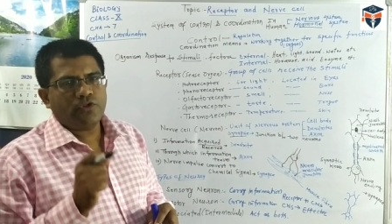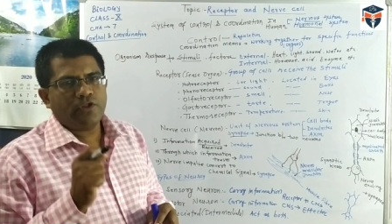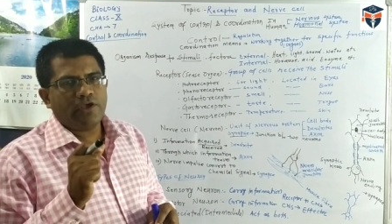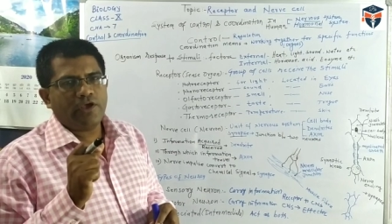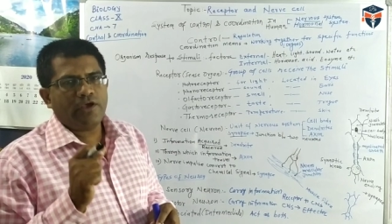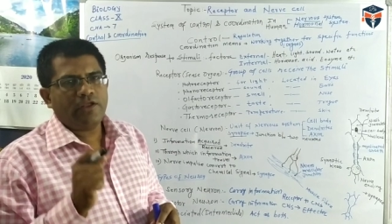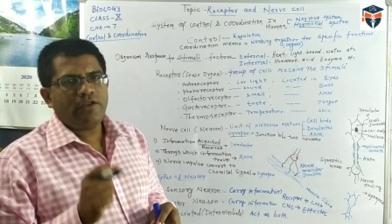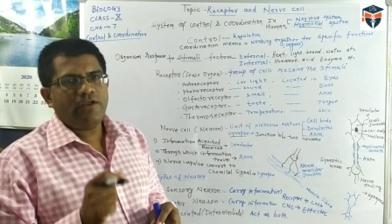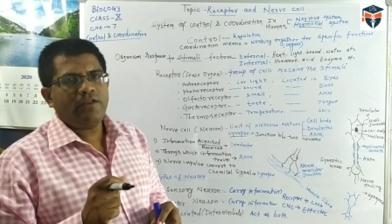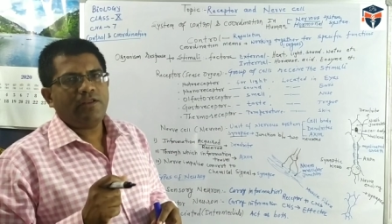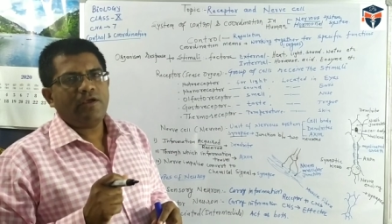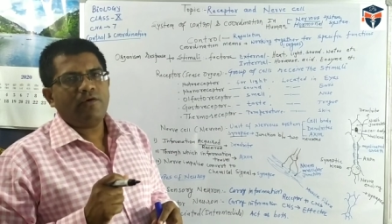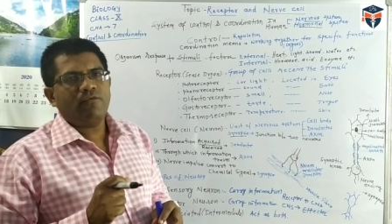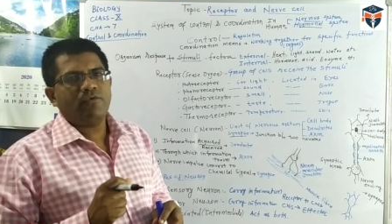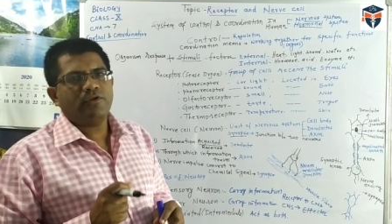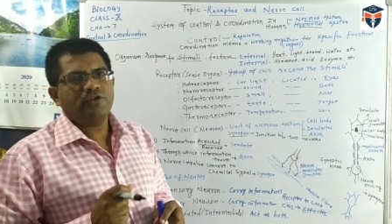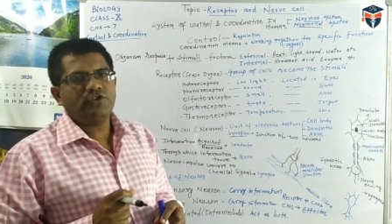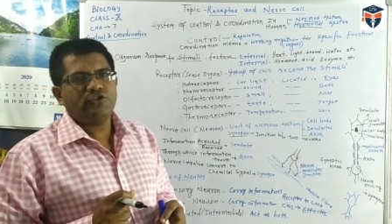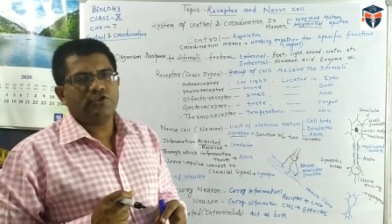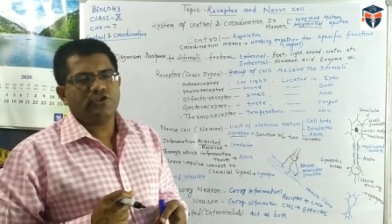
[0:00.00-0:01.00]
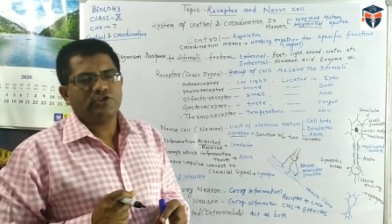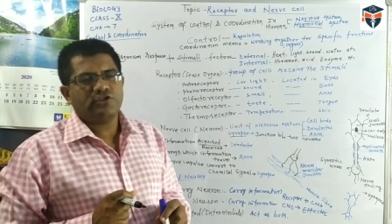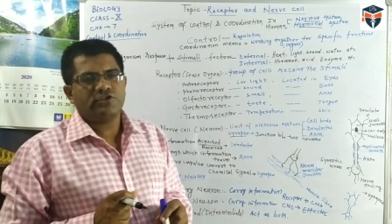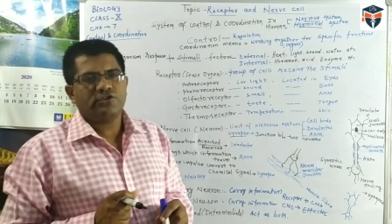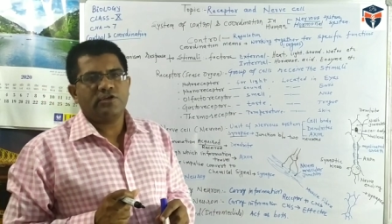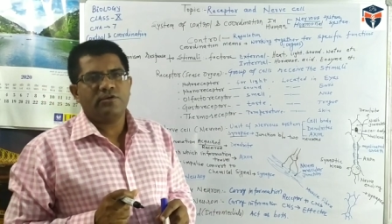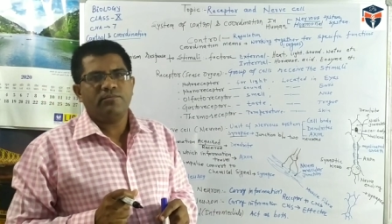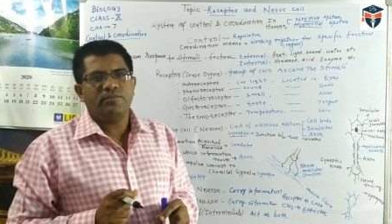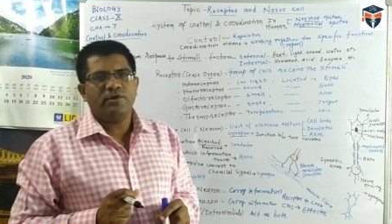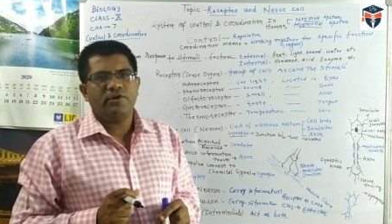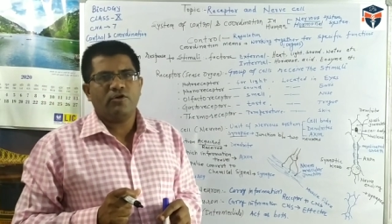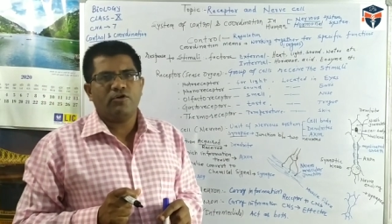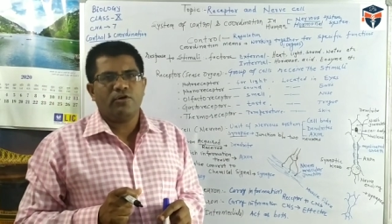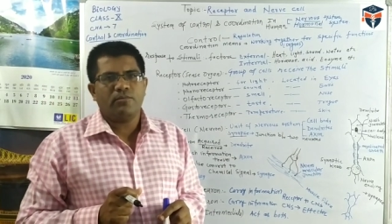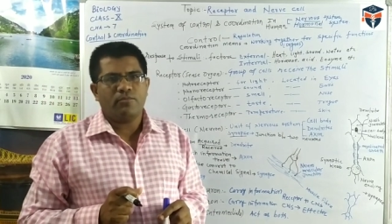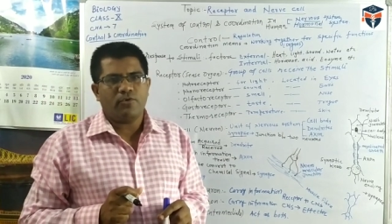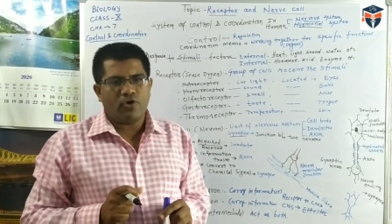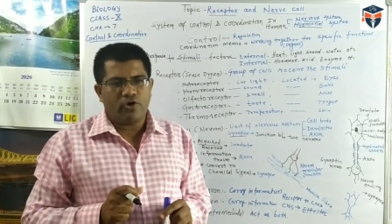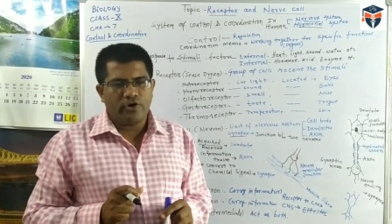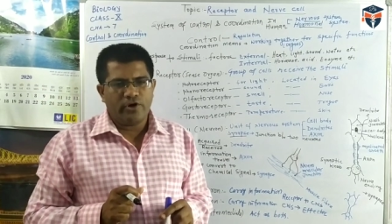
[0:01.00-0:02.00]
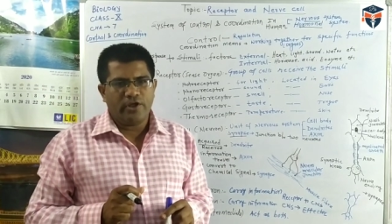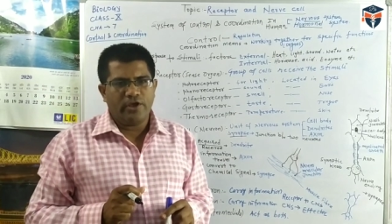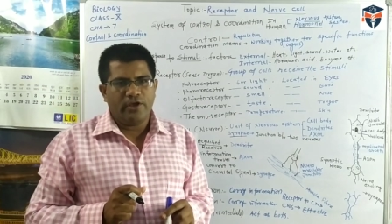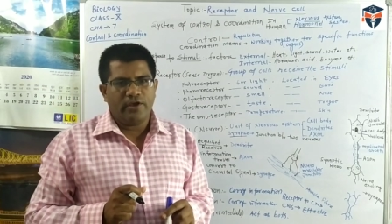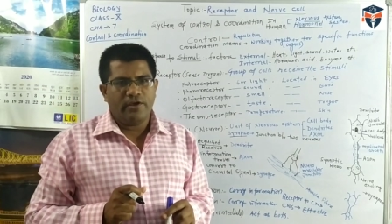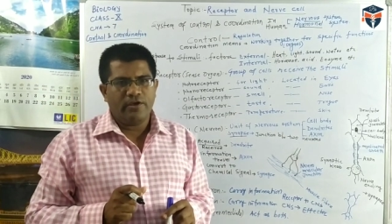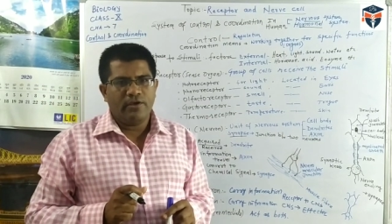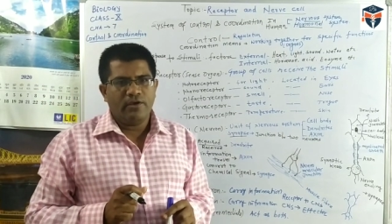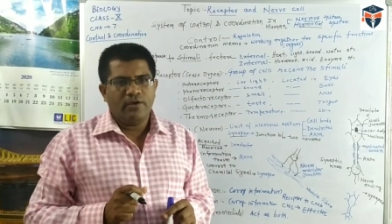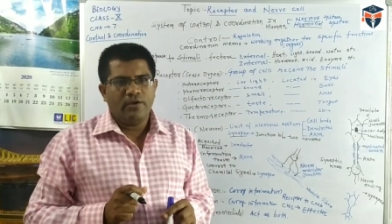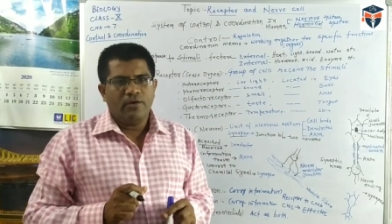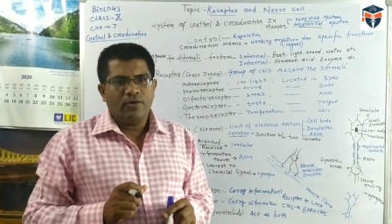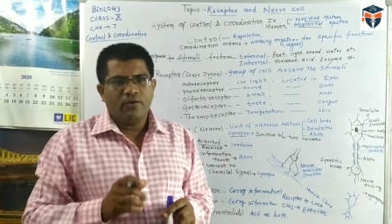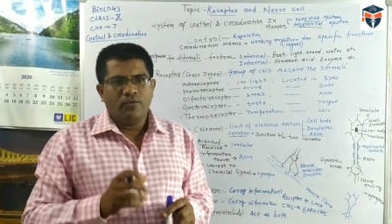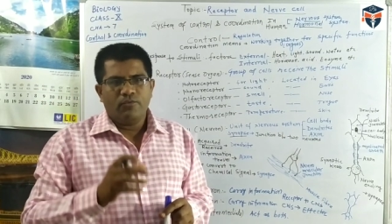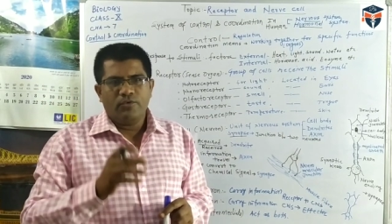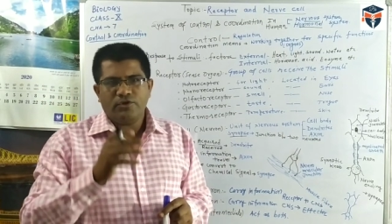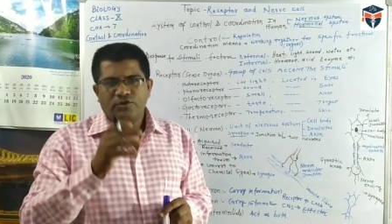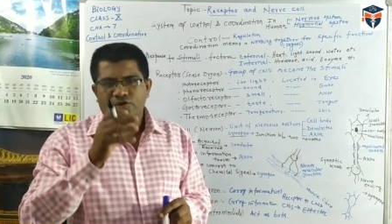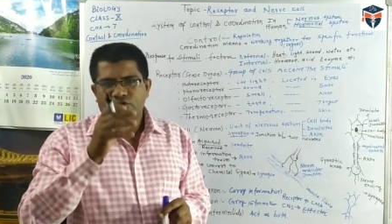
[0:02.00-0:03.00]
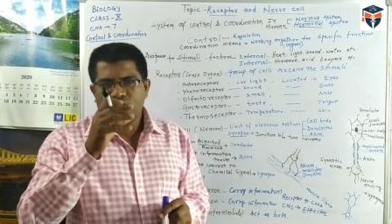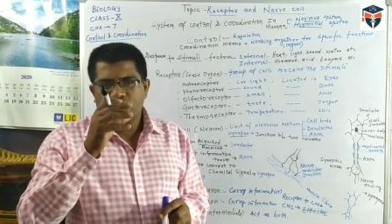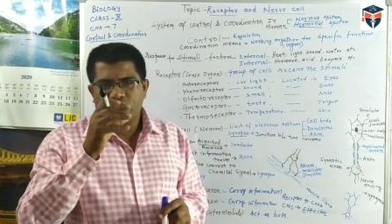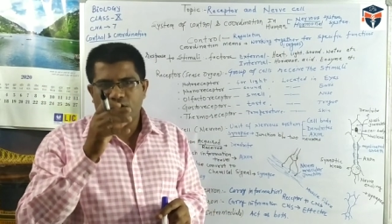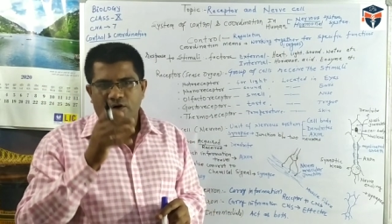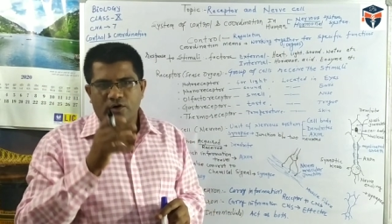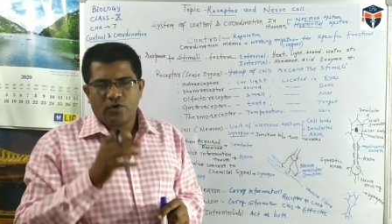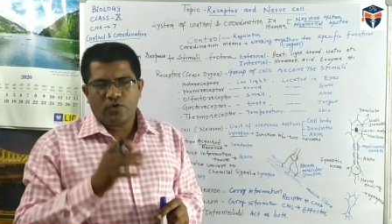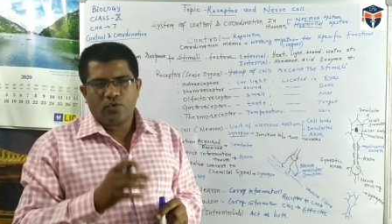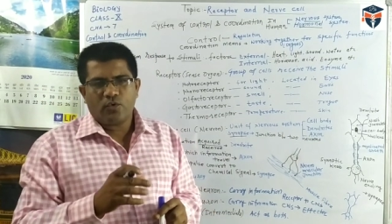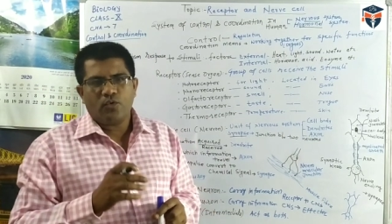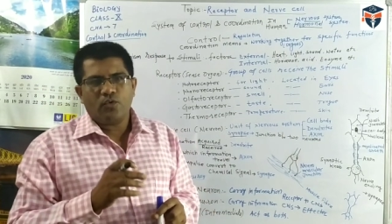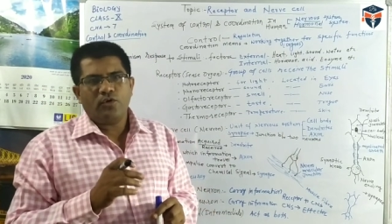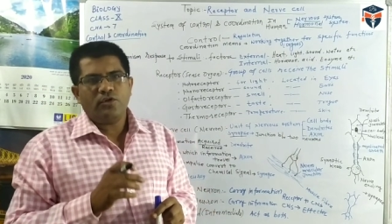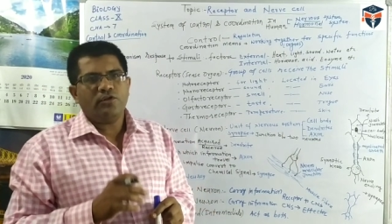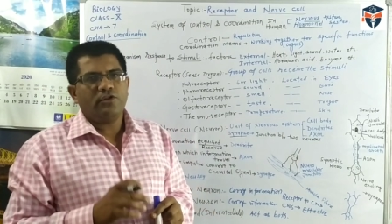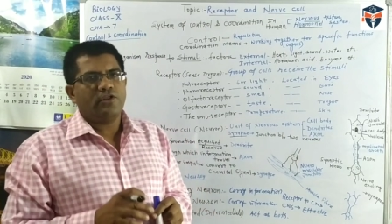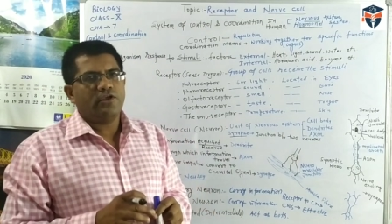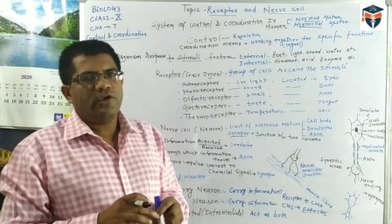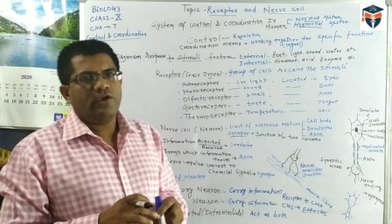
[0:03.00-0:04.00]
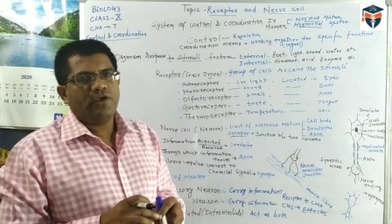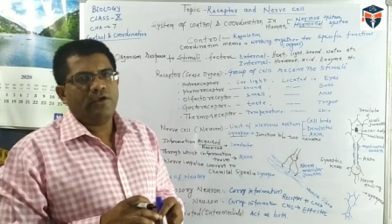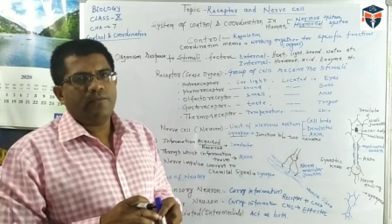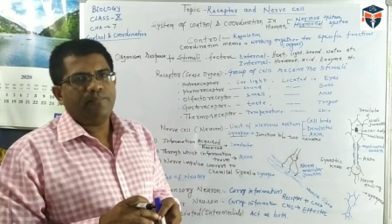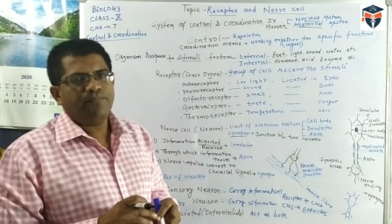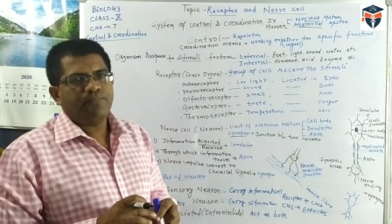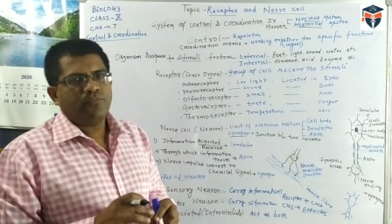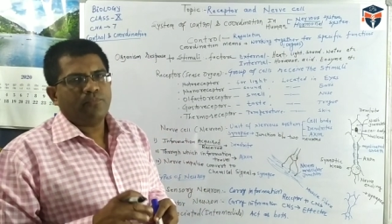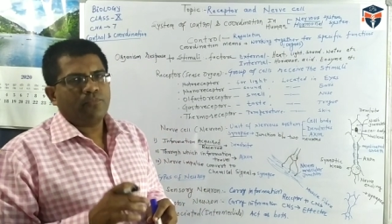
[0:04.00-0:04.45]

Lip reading: there is a one system in our body which control the